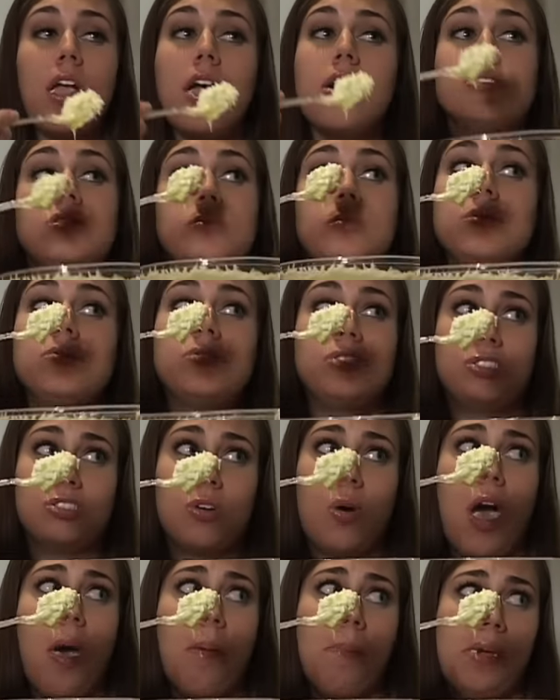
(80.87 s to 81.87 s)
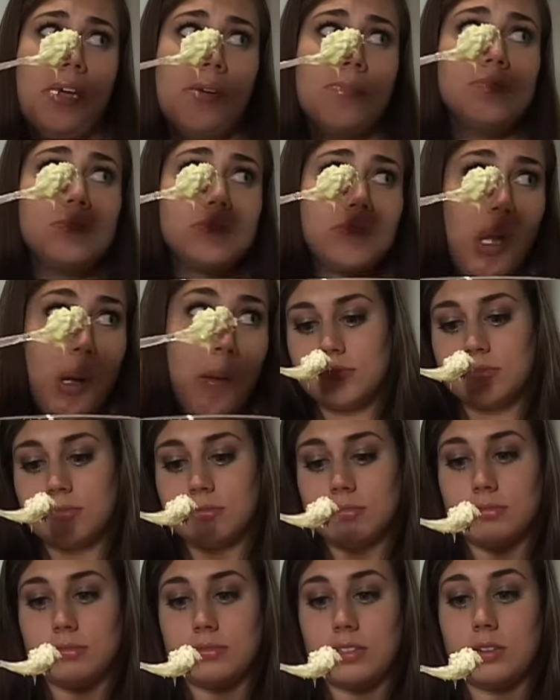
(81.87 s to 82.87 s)
I just made me so happy.
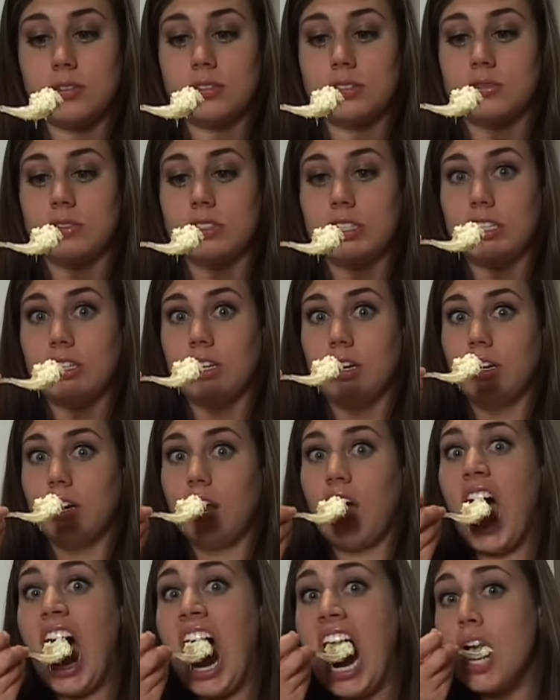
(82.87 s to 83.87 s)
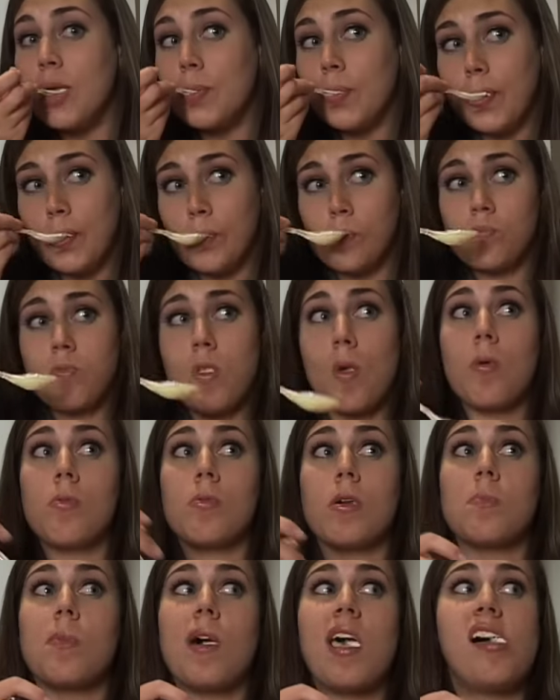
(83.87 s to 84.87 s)
That was really good. One
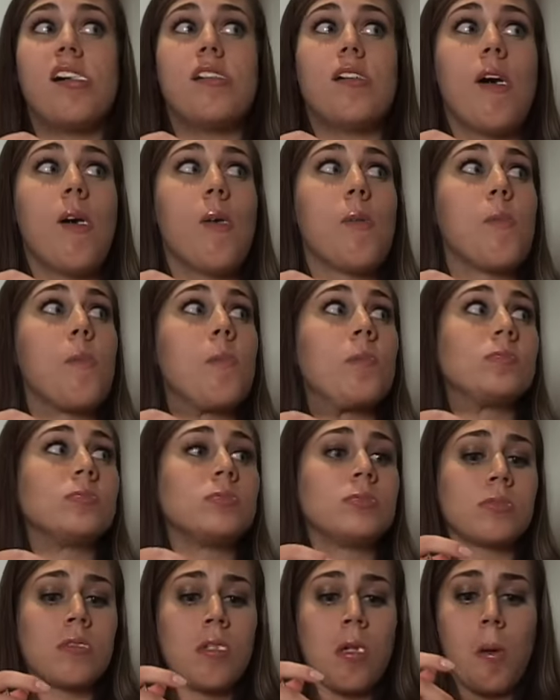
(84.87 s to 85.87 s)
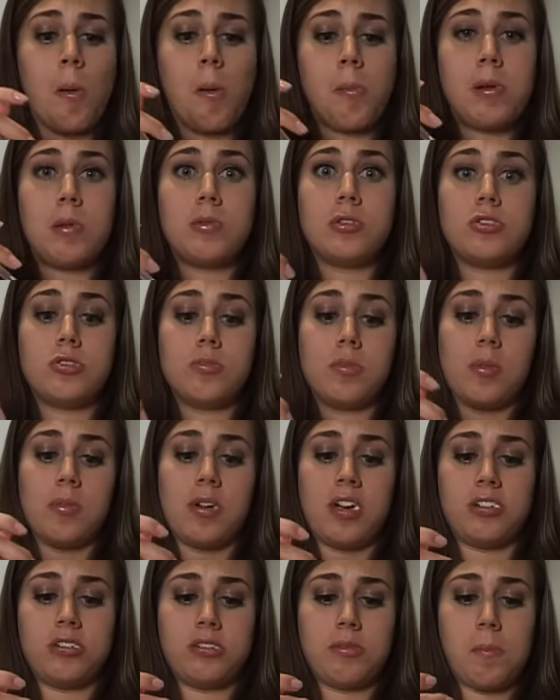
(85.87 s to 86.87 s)
more bite. Maybe two more
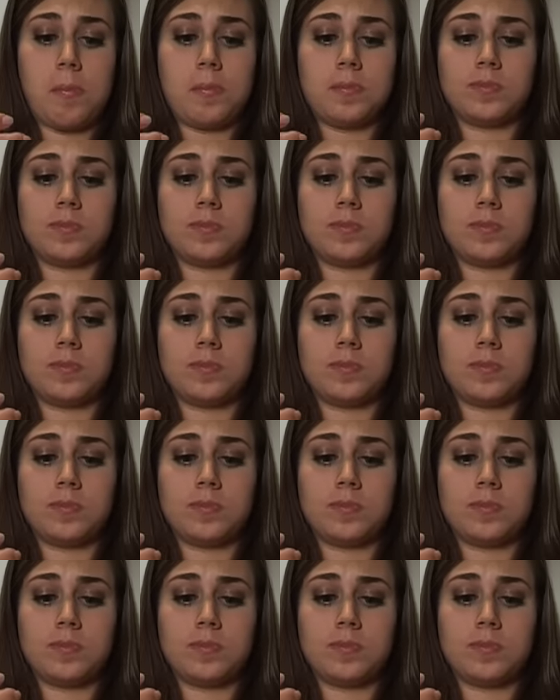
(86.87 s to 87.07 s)
bites.